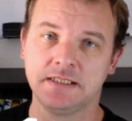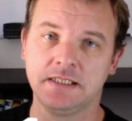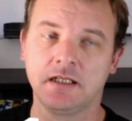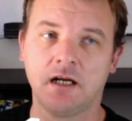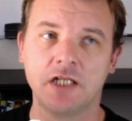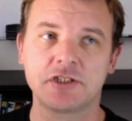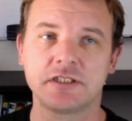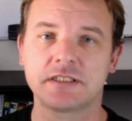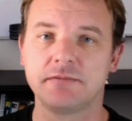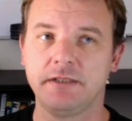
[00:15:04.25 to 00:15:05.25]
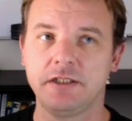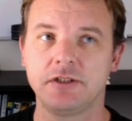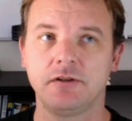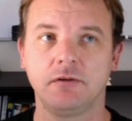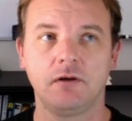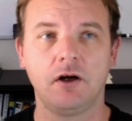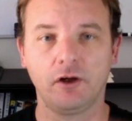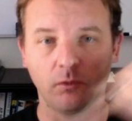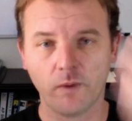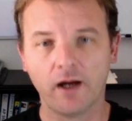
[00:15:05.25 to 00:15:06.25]
Consciousness means you are
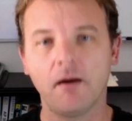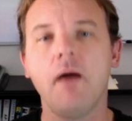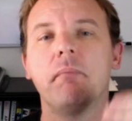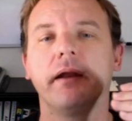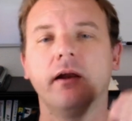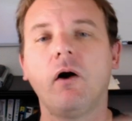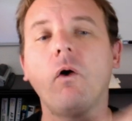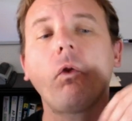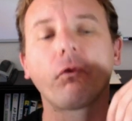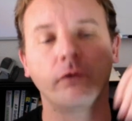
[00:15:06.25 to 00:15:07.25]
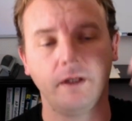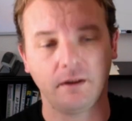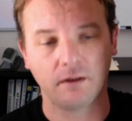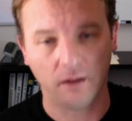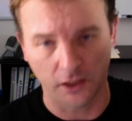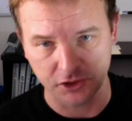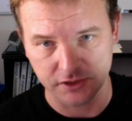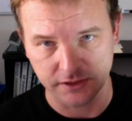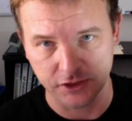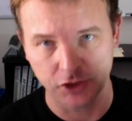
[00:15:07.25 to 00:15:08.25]
aware, but an alternate
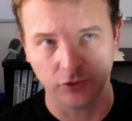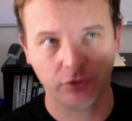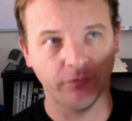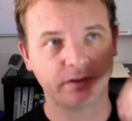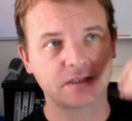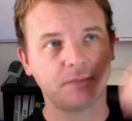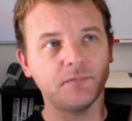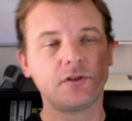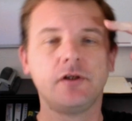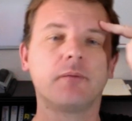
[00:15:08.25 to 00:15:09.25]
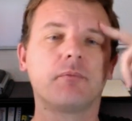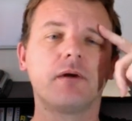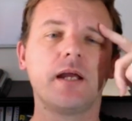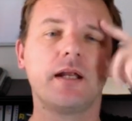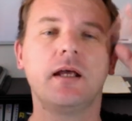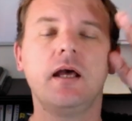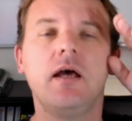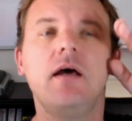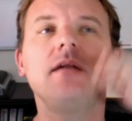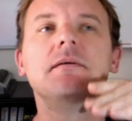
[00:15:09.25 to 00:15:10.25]
consciousness. You're doing something to your brain
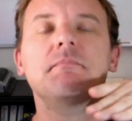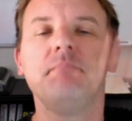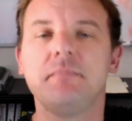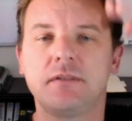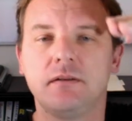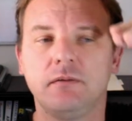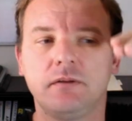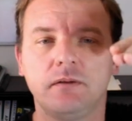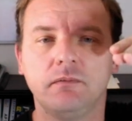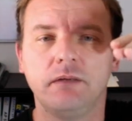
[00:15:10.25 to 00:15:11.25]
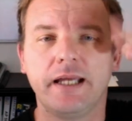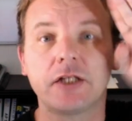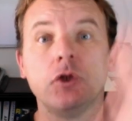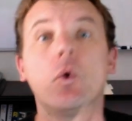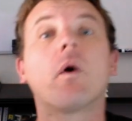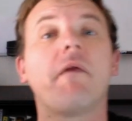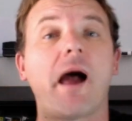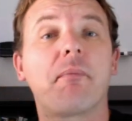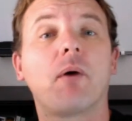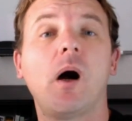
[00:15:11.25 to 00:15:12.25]
to ignore
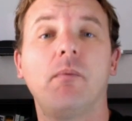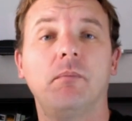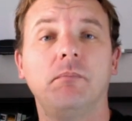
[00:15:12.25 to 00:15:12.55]
that problem.